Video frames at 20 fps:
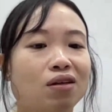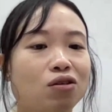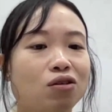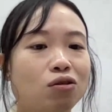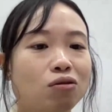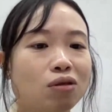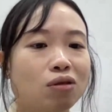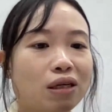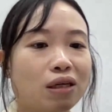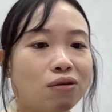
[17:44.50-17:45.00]

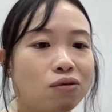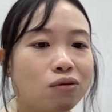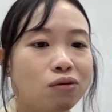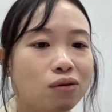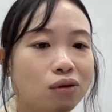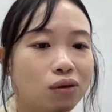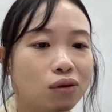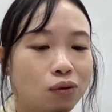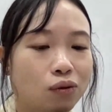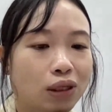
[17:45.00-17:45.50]
So
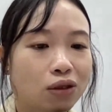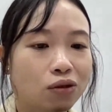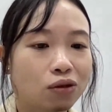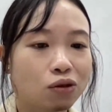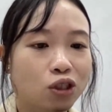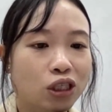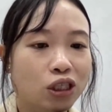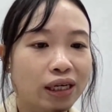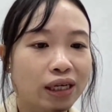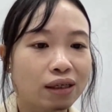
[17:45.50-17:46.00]
now we want
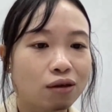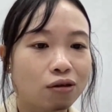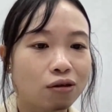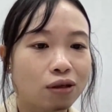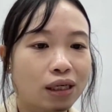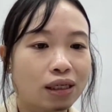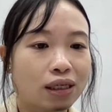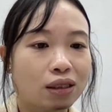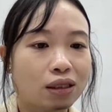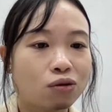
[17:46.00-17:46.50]
to check,
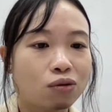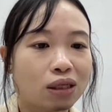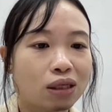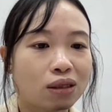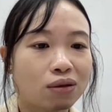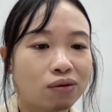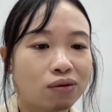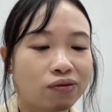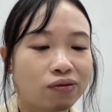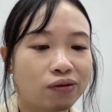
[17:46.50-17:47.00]
okay, this
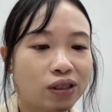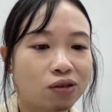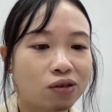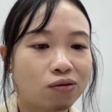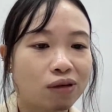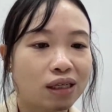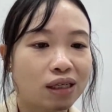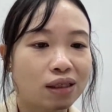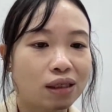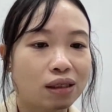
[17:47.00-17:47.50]
one,
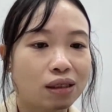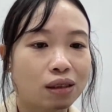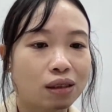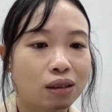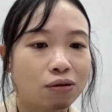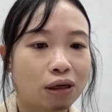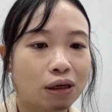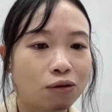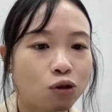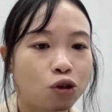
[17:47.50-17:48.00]
first one is
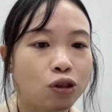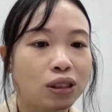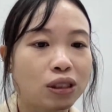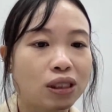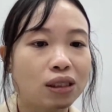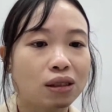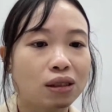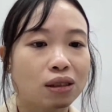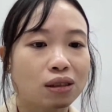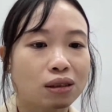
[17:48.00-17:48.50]
around
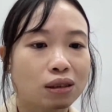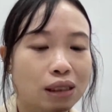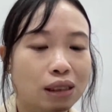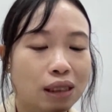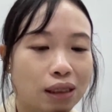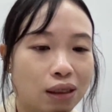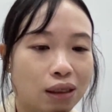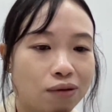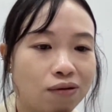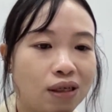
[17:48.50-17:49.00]
3, the
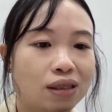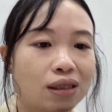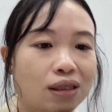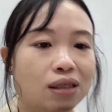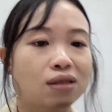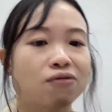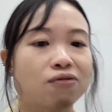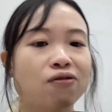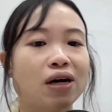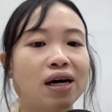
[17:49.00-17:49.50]
second one
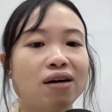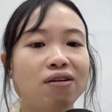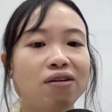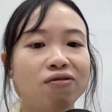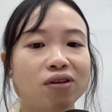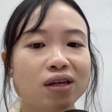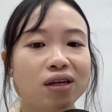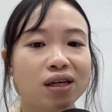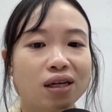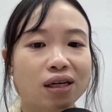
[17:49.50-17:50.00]
is
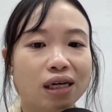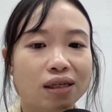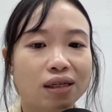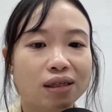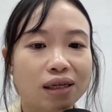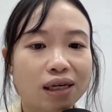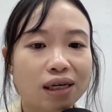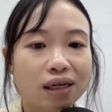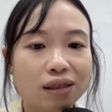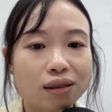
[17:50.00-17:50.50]
5,
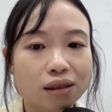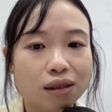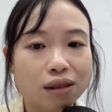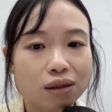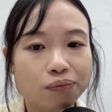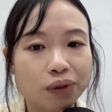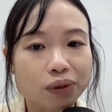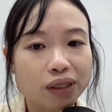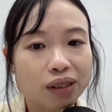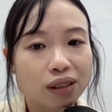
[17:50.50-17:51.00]
and then
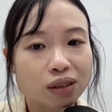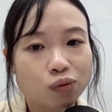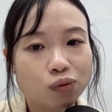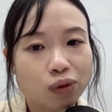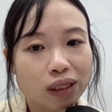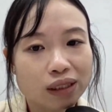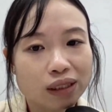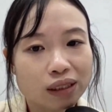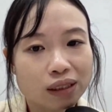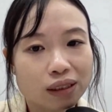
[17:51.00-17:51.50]
the biggest
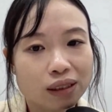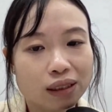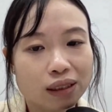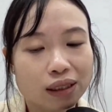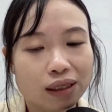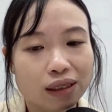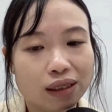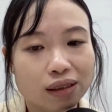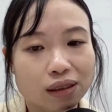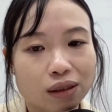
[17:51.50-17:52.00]
one here
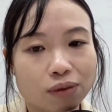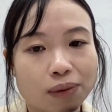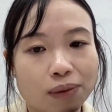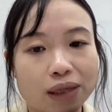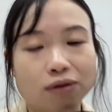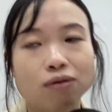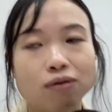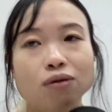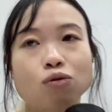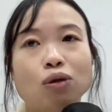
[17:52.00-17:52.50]
is
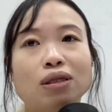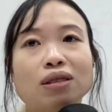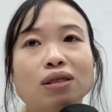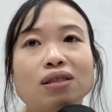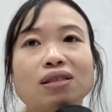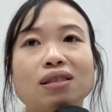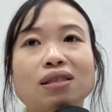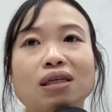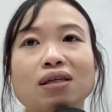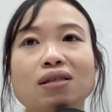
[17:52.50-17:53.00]
about
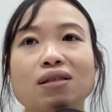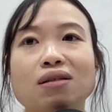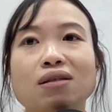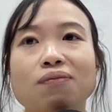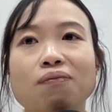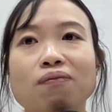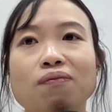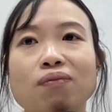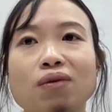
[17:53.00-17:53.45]
26.